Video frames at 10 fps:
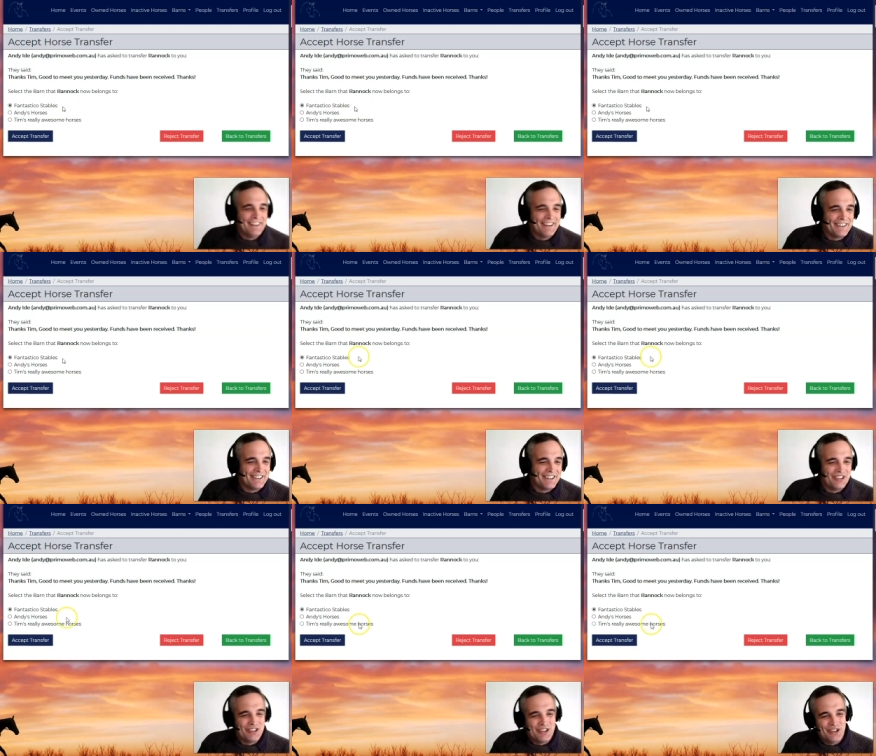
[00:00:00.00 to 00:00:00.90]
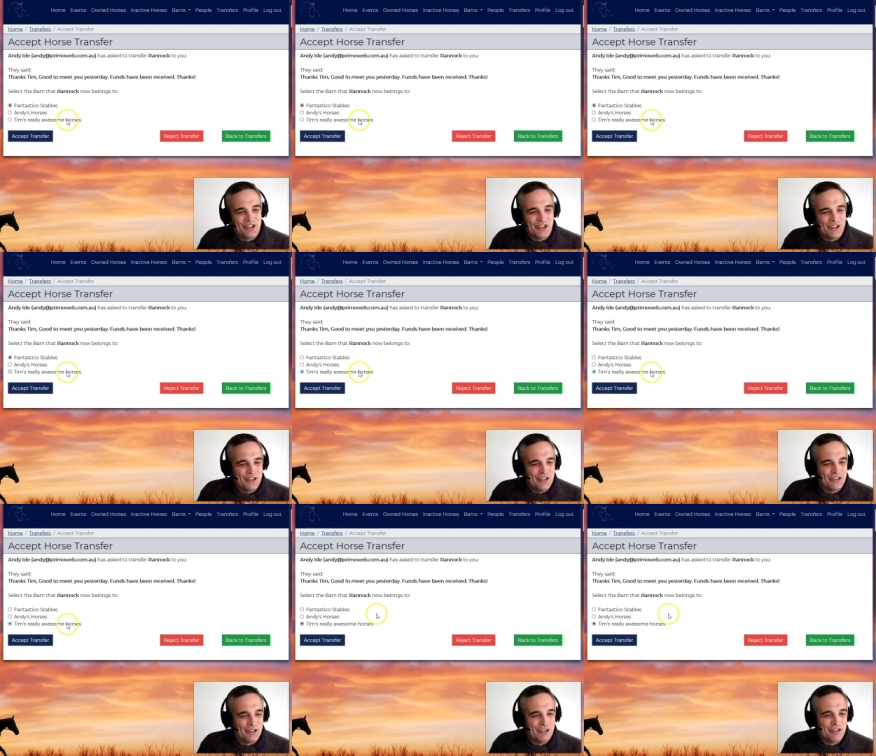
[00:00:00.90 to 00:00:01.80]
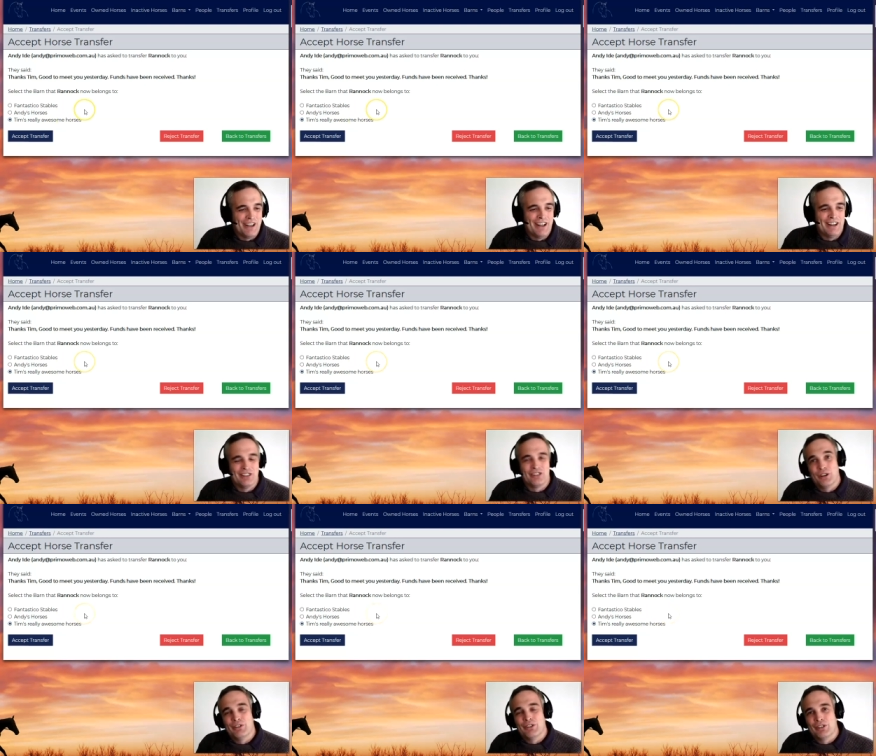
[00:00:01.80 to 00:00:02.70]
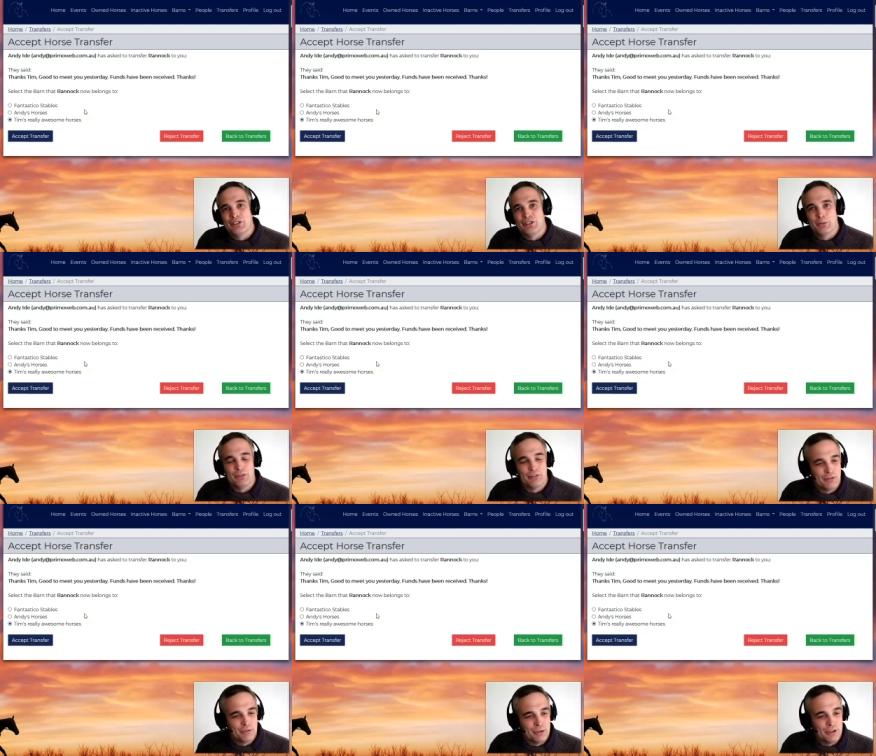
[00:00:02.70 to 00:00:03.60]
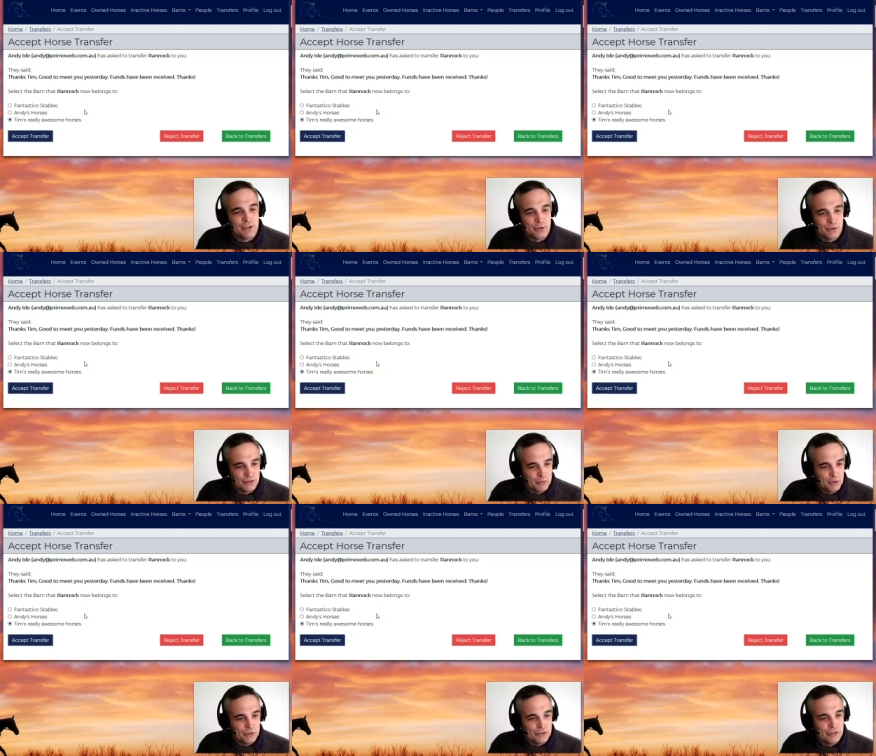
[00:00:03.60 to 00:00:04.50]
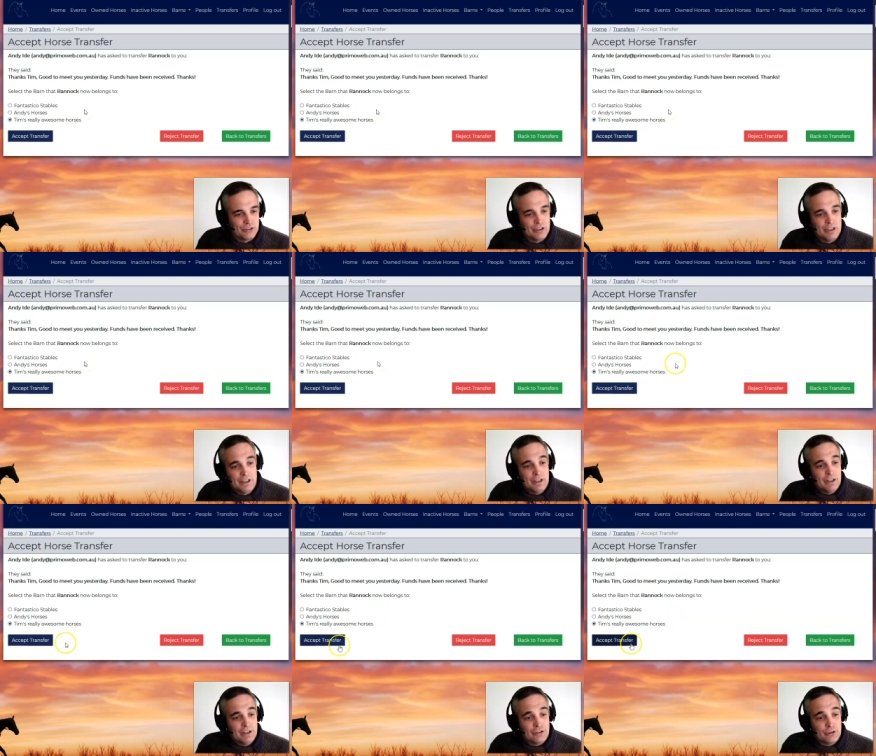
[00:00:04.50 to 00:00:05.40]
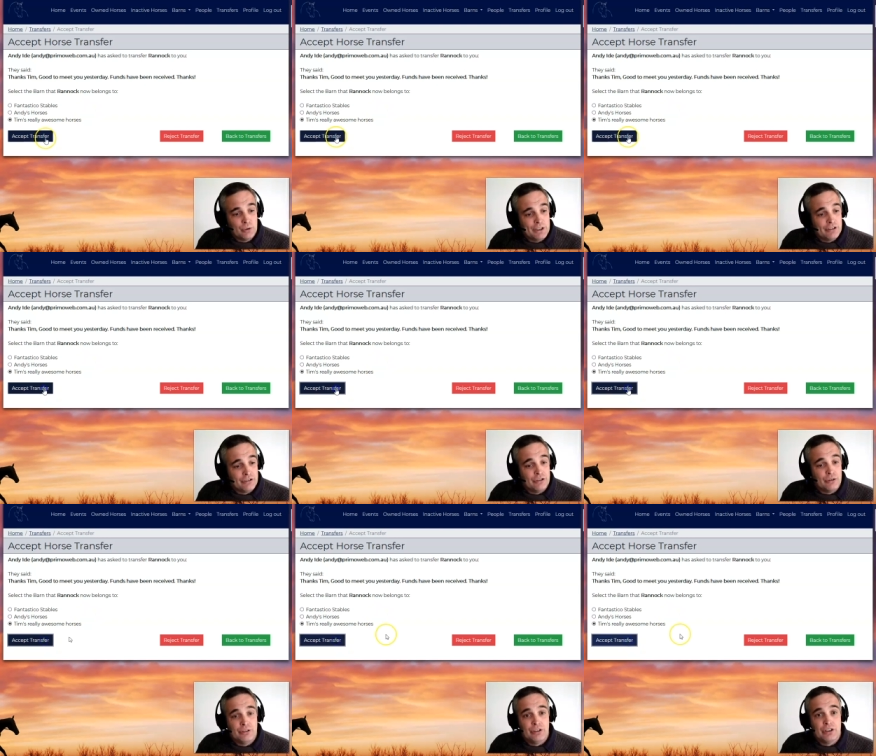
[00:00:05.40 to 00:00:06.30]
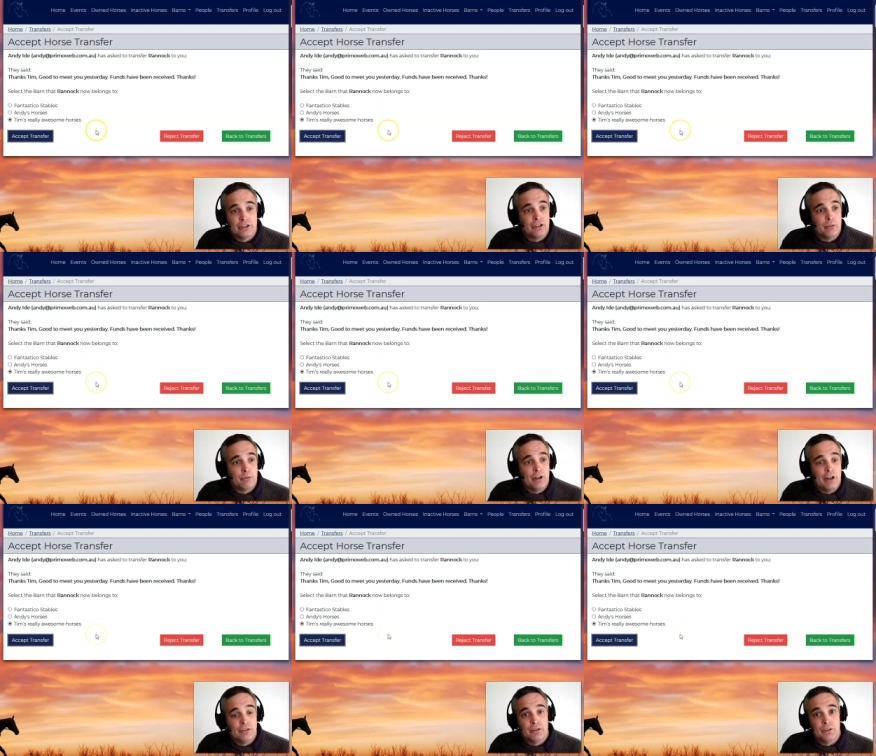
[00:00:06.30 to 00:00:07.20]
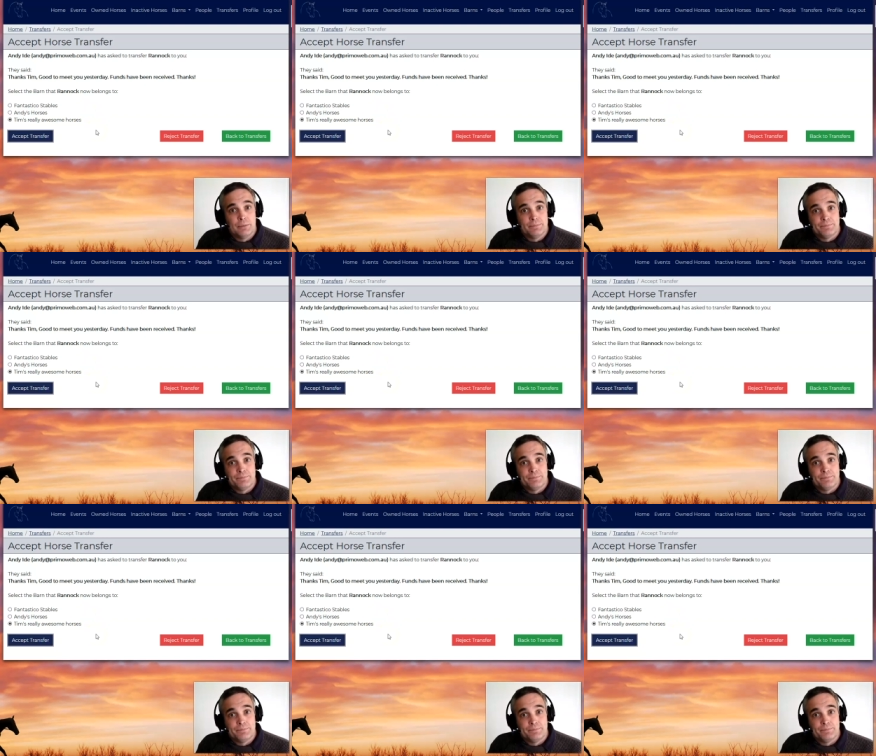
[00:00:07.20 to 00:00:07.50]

Okay, so these are the three. So he's going to add it to obviously Tim's really awesome horses. So all he has to do is hit accept transfer.